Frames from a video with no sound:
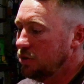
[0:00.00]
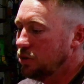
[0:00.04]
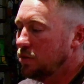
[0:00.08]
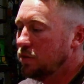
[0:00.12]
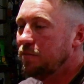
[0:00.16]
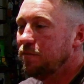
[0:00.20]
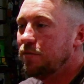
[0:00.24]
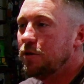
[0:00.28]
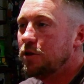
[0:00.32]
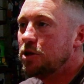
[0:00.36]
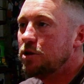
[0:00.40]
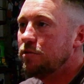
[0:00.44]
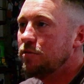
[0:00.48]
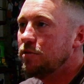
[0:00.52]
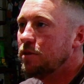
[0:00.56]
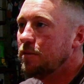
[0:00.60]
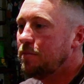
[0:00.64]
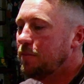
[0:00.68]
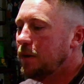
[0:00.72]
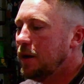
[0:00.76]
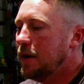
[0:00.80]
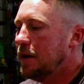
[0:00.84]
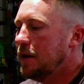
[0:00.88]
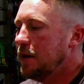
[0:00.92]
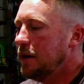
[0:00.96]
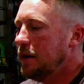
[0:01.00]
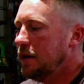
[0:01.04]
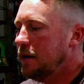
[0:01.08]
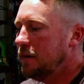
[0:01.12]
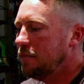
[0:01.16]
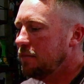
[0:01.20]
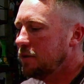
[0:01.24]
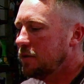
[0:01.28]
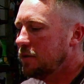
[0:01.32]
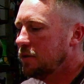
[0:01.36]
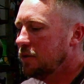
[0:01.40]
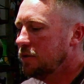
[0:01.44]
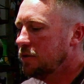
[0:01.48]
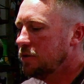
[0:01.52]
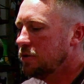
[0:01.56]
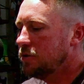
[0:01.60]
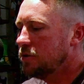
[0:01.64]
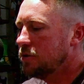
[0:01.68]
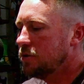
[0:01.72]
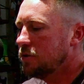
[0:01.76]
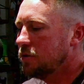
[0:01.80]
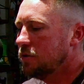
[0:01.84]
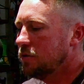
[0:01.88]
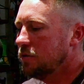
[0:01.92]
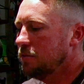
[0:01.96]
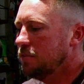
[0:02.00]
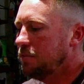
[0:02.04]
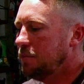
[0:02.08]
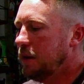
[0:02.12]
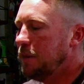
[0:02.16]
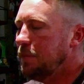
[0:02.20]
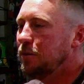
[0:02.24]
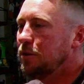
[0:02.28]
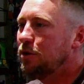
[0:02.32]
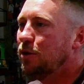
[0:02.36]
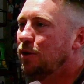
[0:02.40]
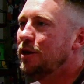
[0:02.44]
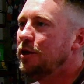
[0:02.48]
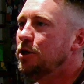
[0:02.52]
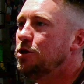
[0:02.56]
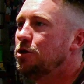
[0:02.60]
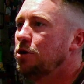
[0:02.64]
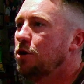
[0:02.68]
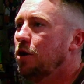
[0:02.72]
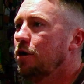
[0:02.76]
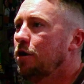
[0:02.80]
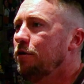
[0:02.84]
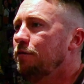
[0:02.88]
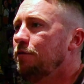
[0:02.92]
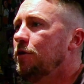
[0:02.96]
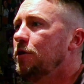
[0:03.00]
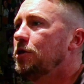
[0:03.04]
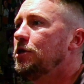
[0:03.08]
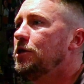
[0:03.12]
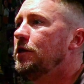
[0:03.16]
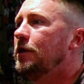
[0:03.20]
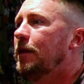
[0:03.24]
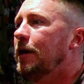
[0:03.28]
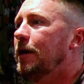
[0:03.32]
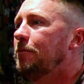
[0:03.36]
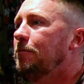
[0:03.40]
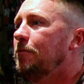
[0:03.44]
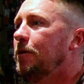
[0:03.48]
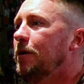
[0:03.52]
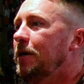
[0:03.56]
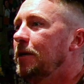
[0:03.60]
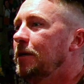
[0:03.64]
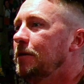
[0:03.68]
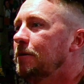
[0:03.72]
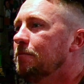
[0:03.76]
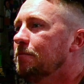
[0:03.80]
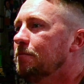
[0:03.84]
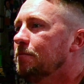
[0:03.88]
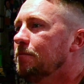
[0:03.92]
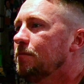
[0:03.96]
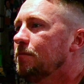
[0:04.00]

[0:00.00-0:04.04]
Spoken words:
some fisheries have banned it because people don't enjoy fishing that way.